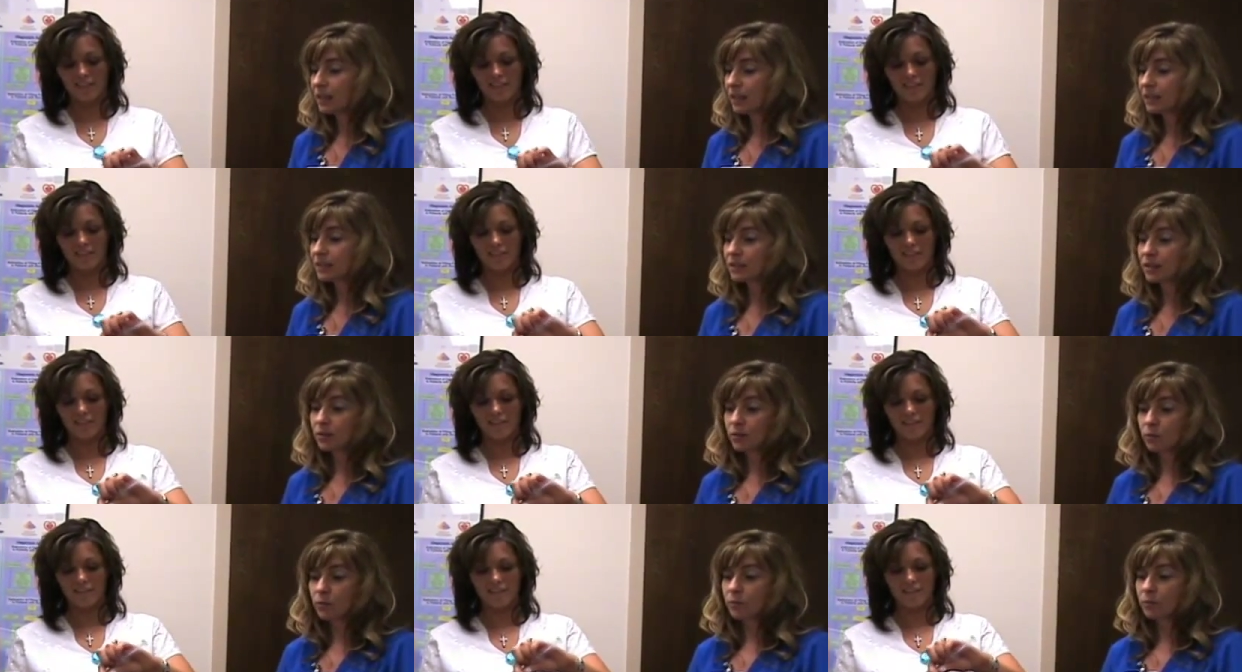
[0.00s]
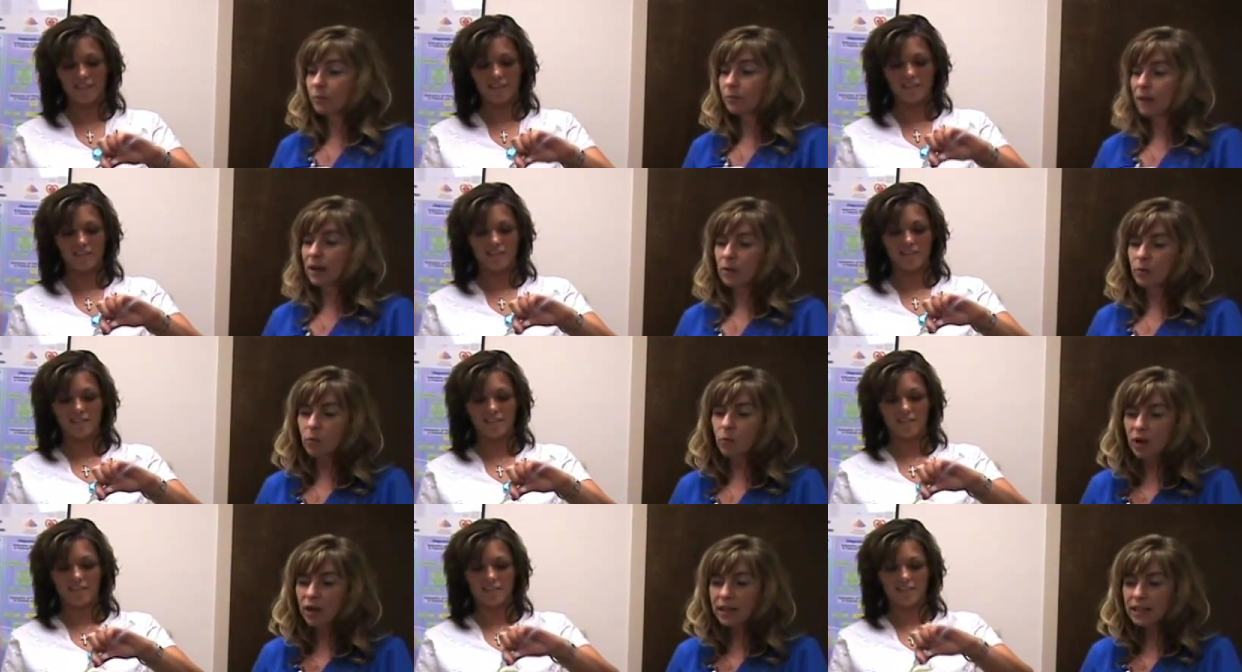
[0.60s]
Speaker 1: It's a,
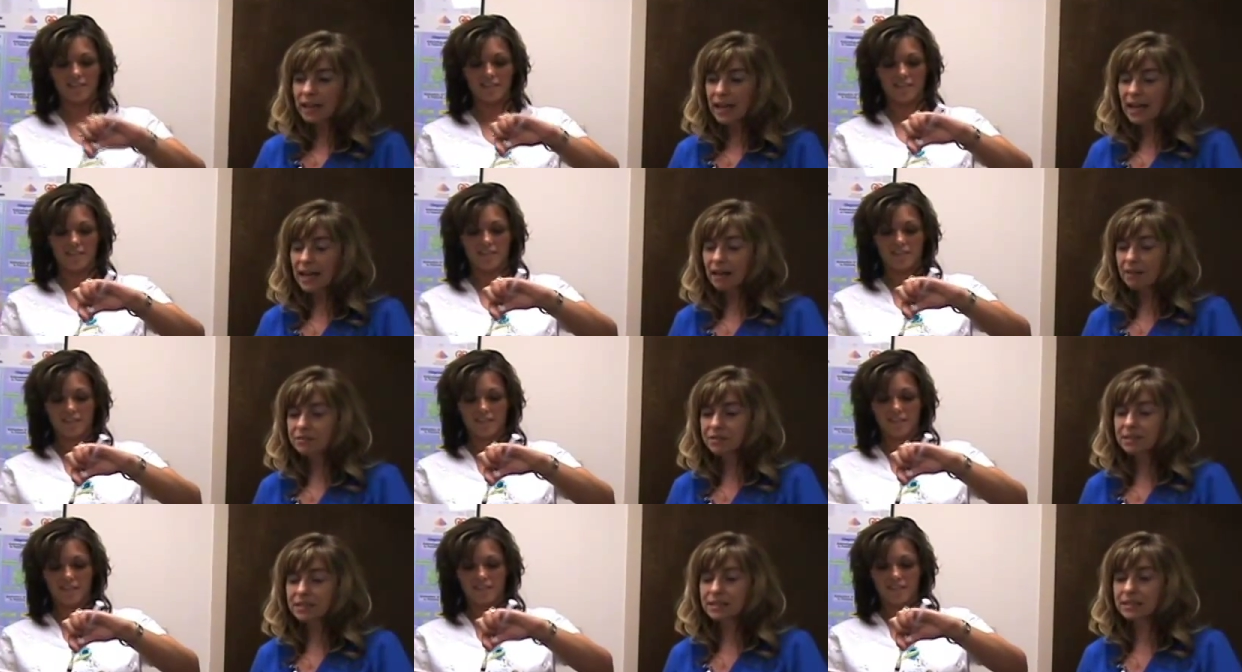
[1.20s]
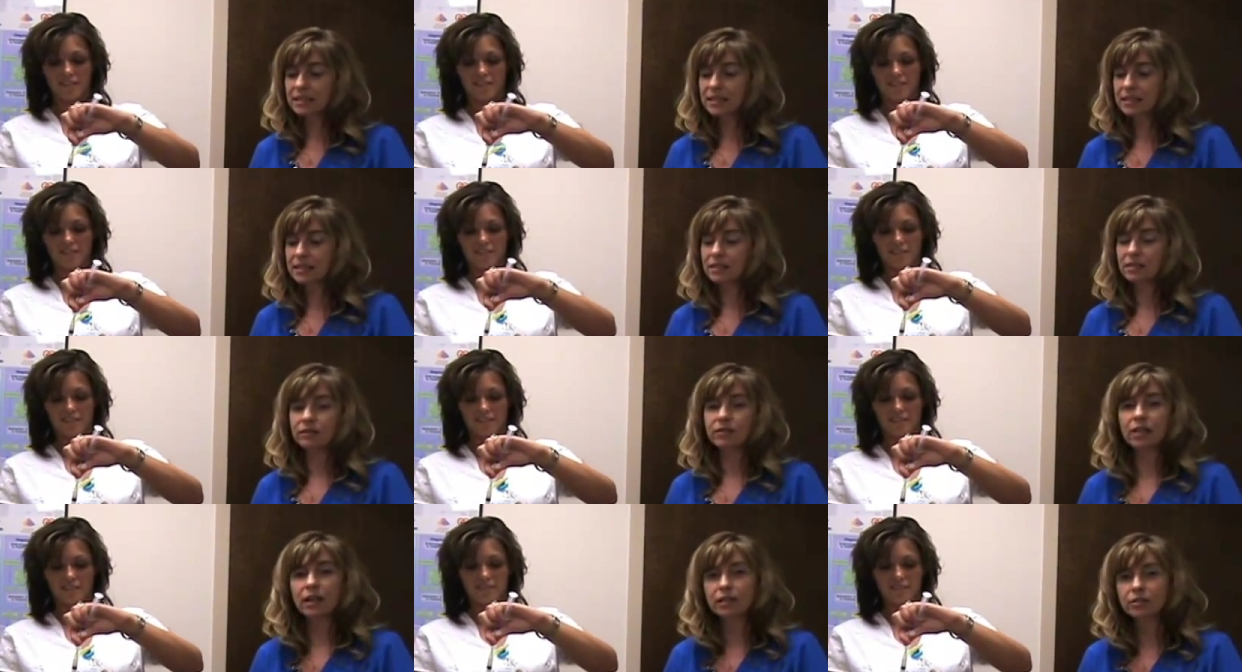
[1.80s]
about one and a half cc's
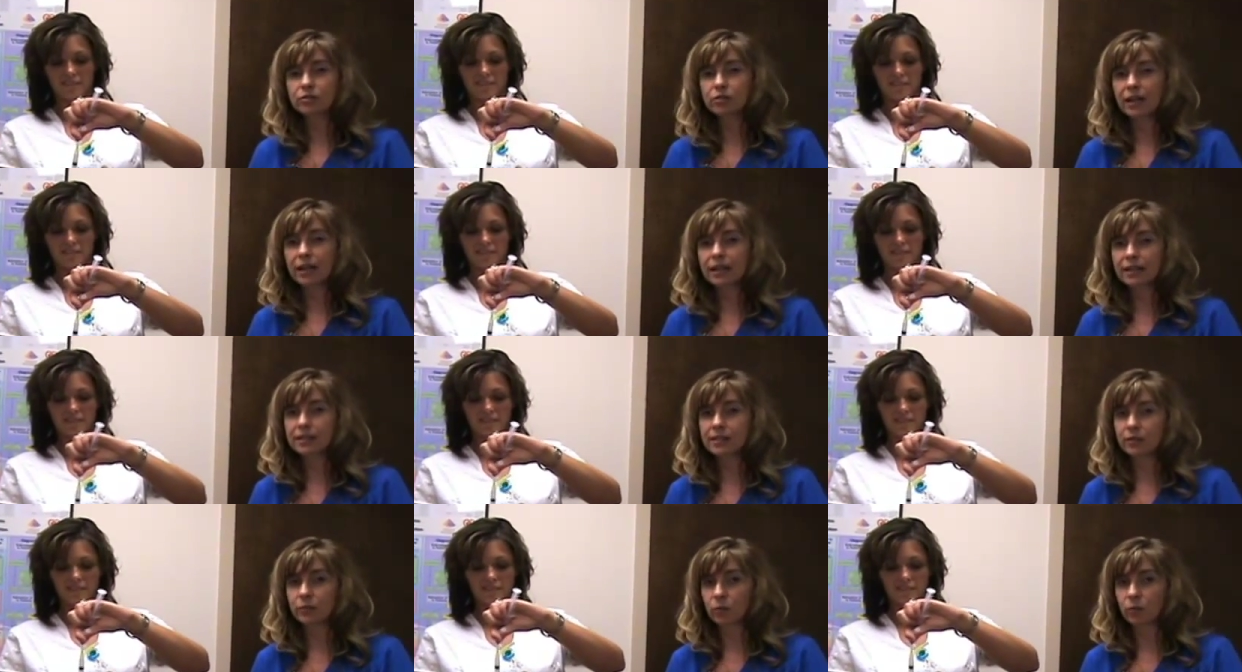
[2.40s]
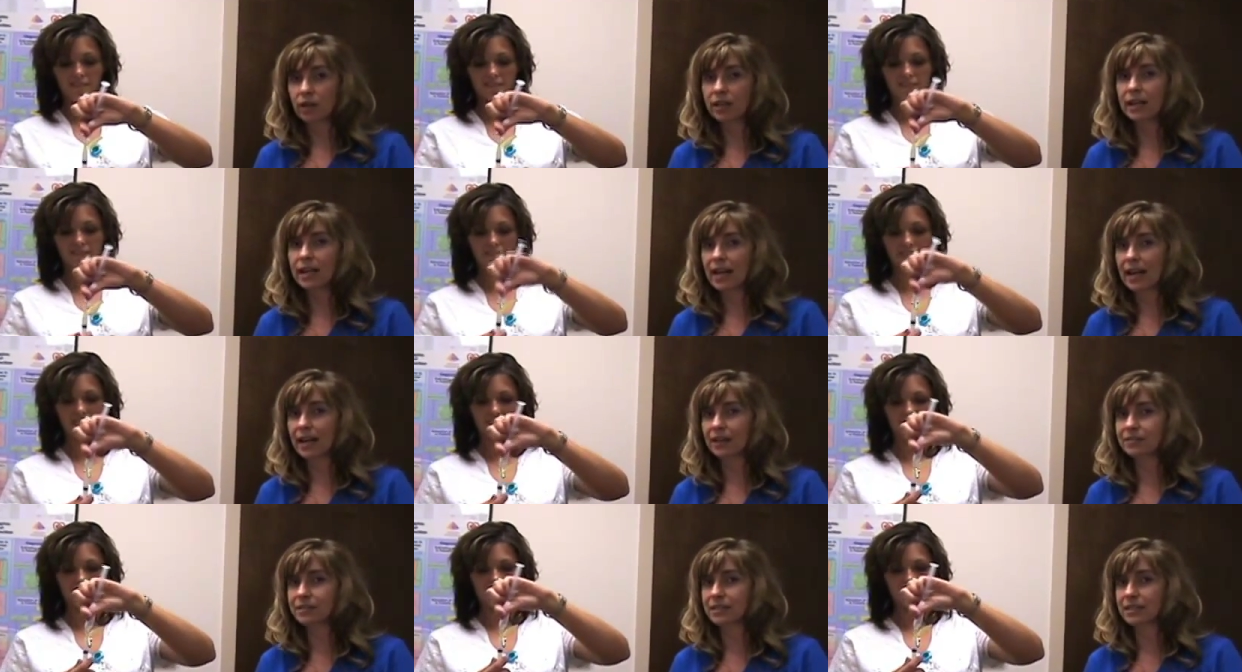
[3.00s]
of contrast and one and a
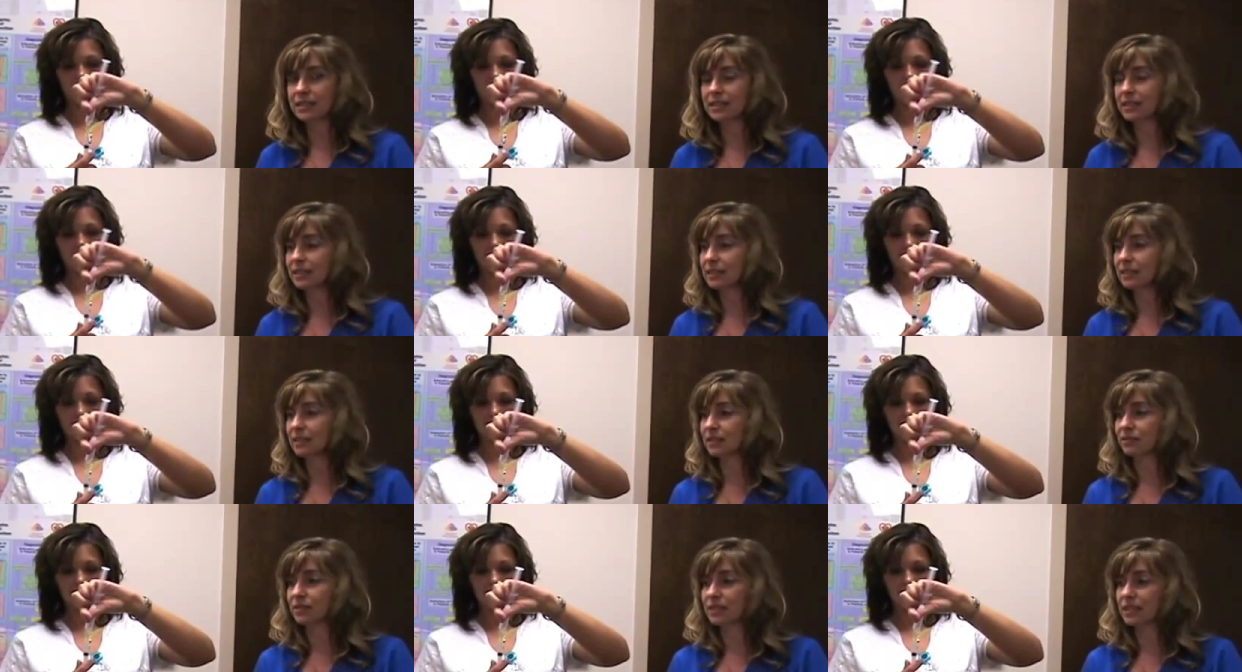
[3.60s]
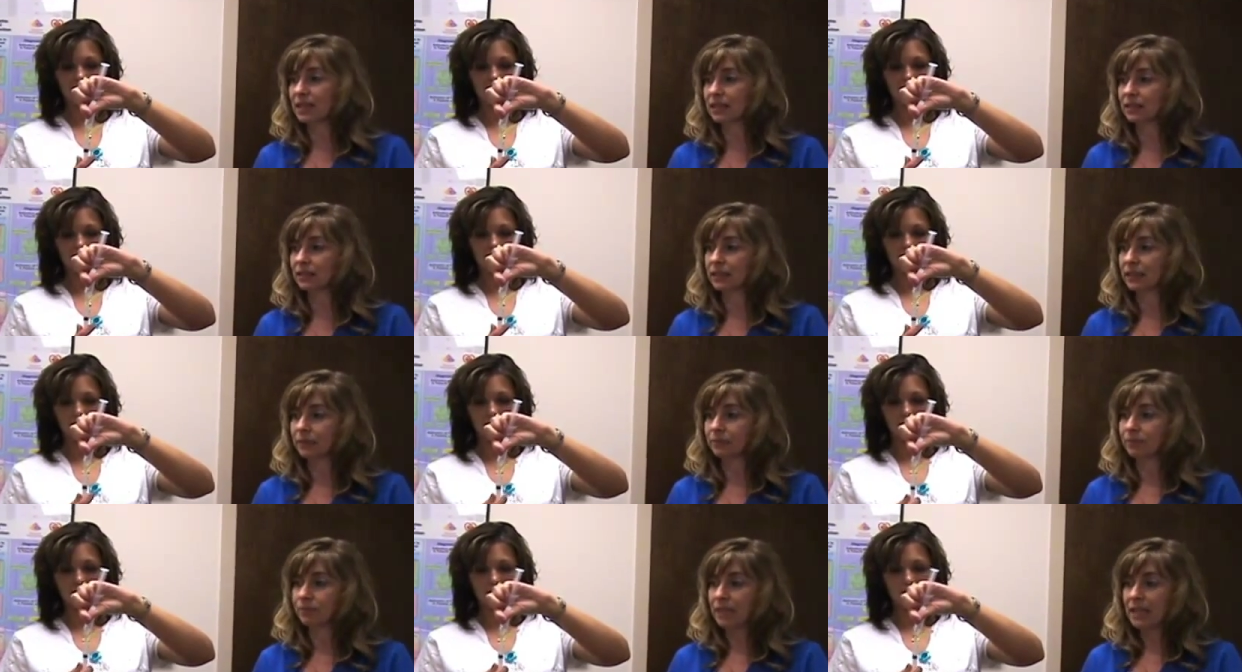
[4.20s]
half cc's of
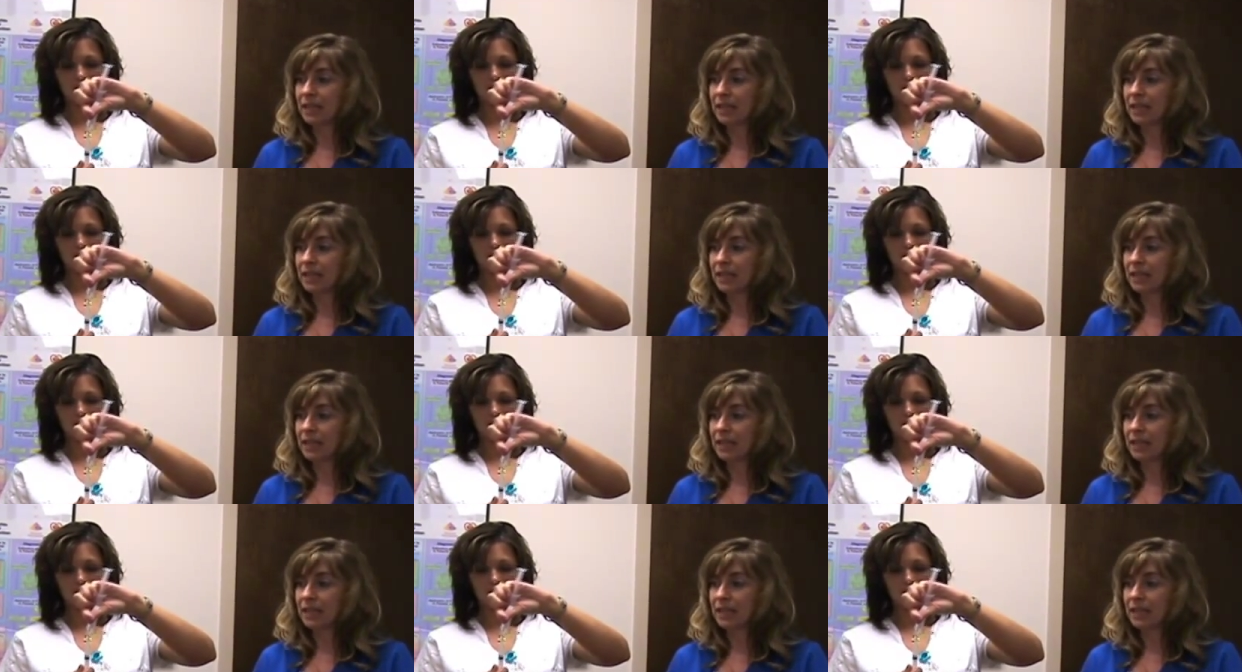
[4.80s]
saline.